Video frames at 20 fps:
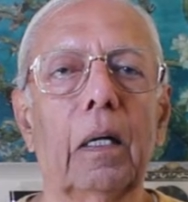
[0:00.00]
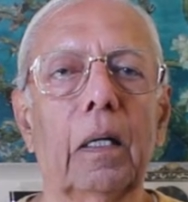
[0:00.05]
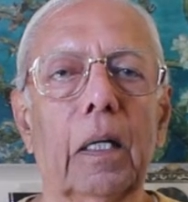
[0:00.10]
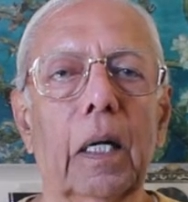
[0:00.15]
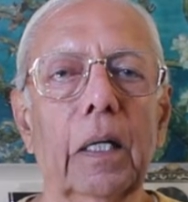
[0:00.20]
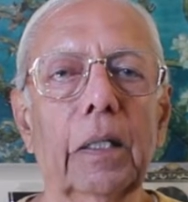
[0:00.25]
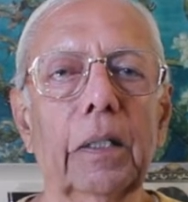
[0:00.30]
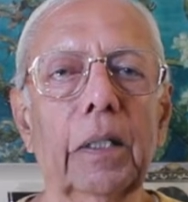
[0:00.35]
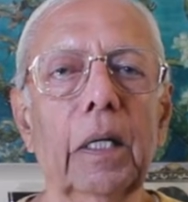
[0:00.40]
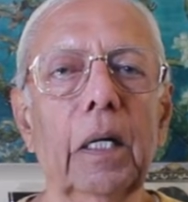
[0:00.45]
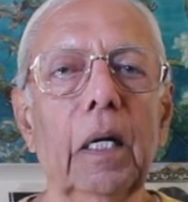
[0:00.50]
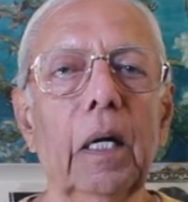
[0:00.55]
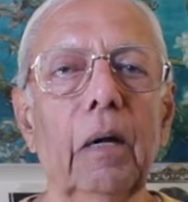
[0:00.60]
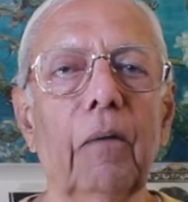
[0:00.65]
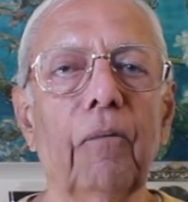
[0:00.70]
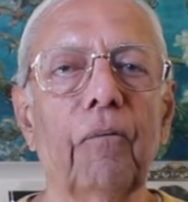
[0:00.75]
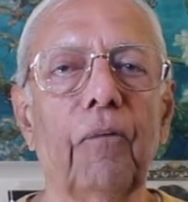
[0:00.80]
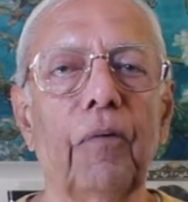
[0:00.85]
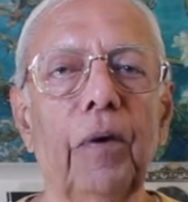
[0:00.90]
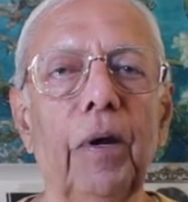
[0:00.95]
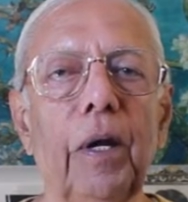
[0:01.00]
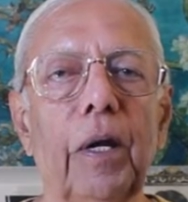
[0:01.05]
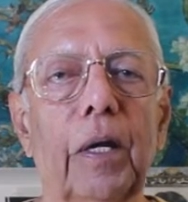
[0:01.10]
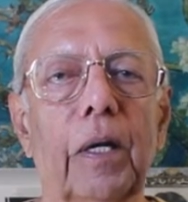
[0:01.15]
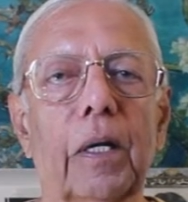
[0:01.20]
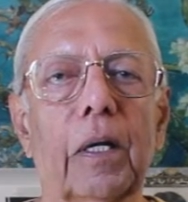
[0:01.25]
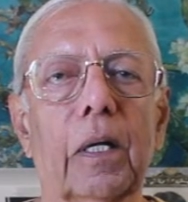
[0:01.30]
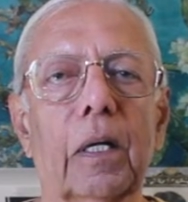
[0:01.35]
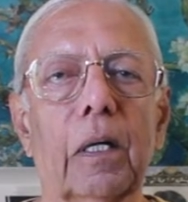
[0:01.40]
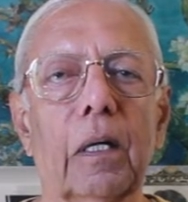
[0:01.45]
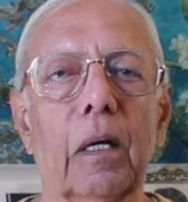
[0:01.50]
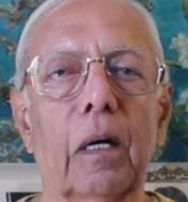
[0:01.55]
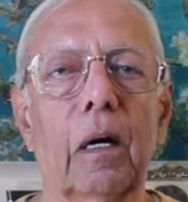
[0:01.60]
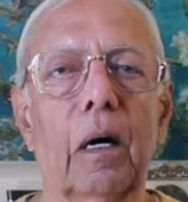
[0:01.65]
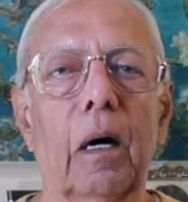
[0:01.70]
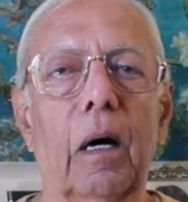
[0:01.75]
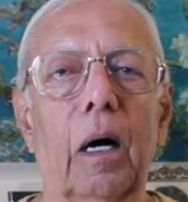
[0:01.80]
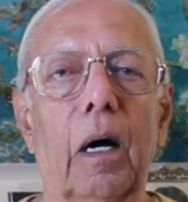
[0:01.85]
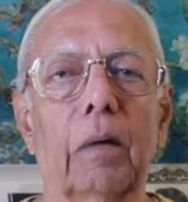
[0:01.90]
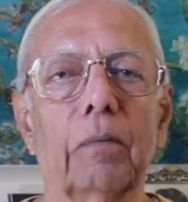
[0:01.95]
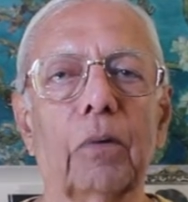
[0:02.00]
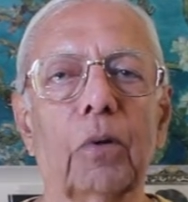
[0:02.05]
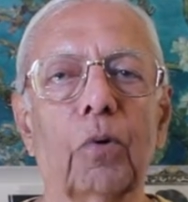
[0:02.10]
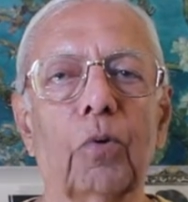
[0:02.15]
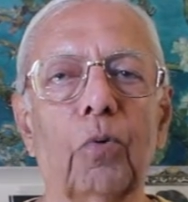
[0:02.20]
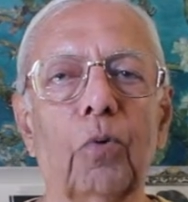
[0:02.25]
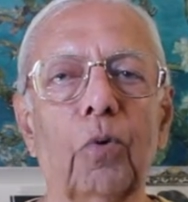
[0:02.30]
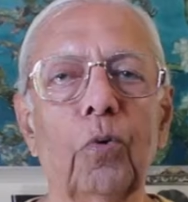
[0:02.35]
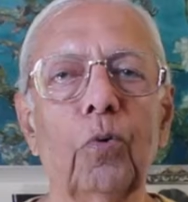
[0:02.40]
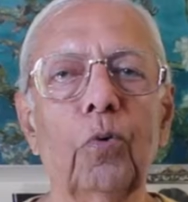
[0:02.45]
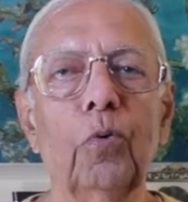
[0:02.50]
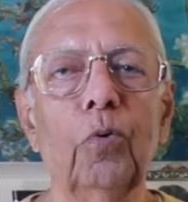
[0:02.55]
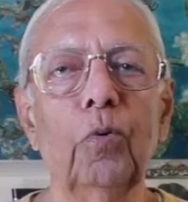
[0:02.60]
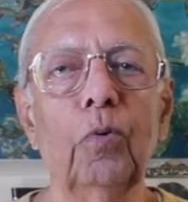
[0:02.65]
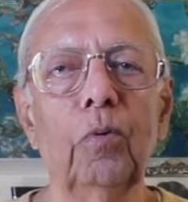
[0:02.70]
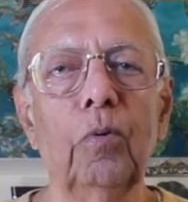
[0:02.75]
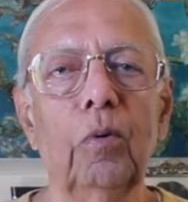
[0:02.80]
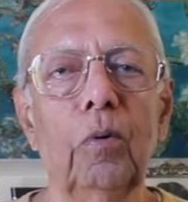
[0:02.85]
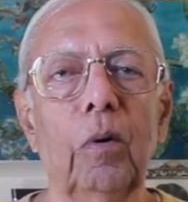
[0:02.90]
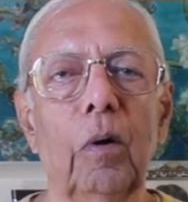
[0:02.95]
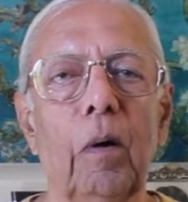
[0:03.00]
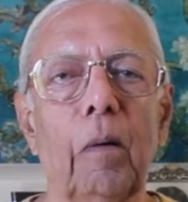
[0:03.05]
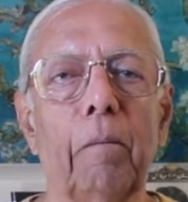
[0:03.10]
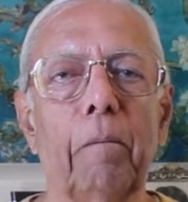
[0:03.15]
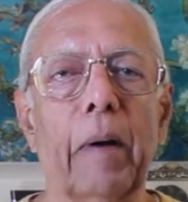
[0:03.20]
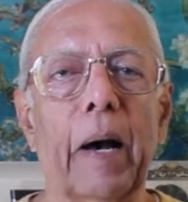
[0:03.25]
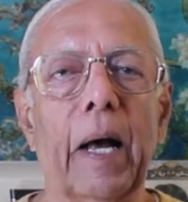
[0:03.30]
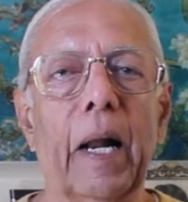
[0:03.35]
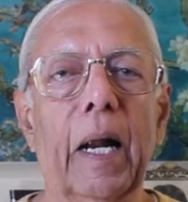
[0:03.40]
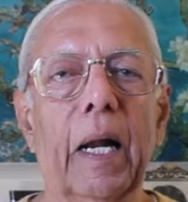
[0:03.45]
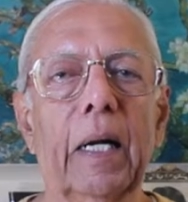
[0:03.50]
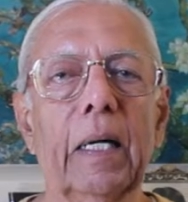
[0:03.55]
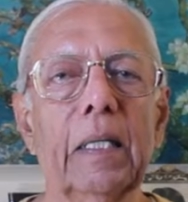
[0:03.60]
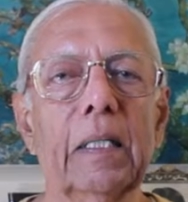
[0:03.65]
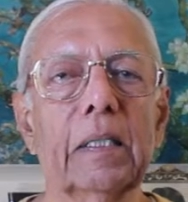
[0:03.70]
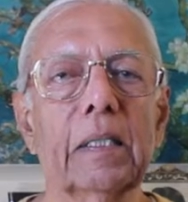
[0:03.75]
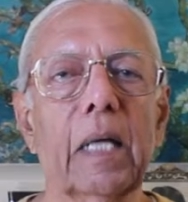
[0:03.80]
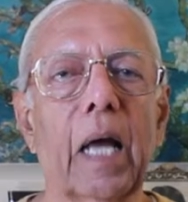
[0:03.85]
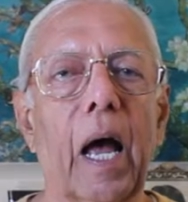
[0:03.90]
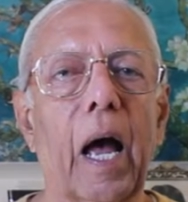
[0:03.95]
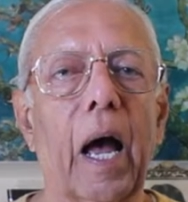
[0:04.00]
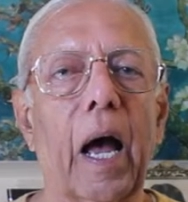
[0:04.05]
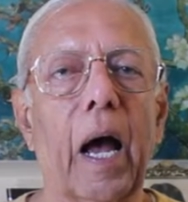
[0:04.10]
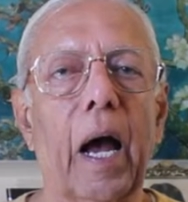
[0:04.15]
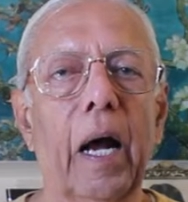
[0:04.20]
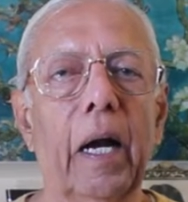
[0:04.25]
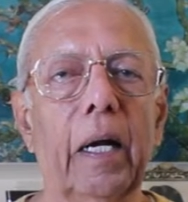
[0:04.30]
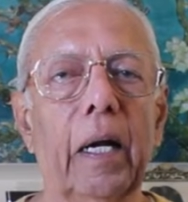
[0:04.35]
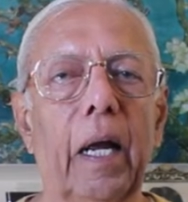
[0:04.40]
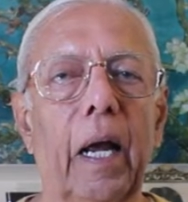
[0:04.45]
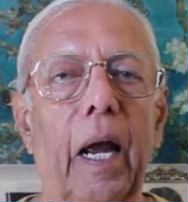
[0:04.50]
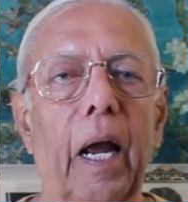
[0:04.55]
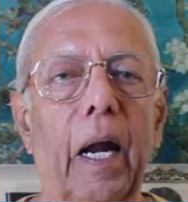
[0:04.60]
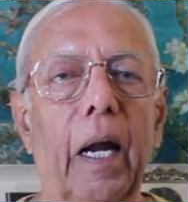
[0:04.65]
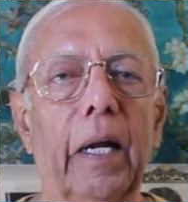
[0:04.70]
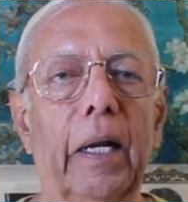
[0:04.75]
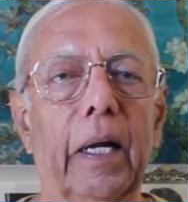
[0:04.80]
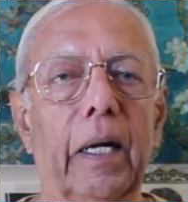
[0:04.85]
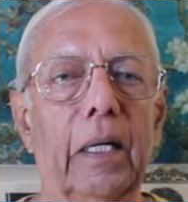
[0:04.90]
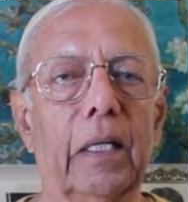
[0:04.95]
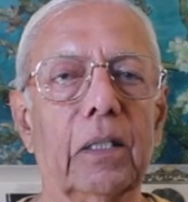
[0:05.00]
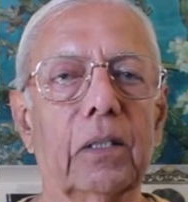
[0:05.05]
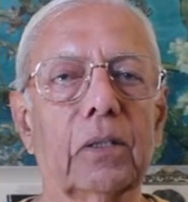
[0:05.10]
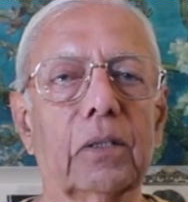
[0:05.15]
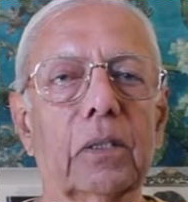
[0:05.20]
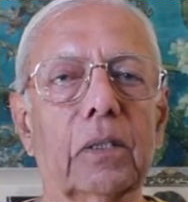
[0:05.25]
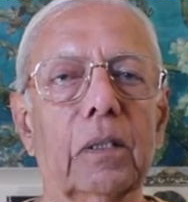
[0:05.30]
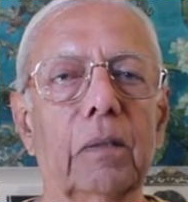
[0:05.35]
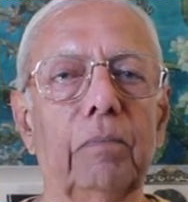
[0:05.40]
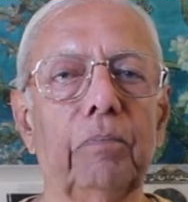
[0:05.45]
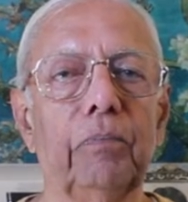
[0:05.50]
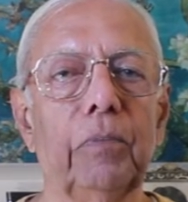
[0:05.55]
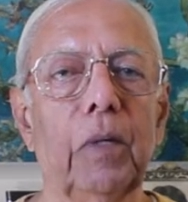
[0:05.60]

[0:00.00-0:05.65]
Touching feet of the Guru, parents and elders.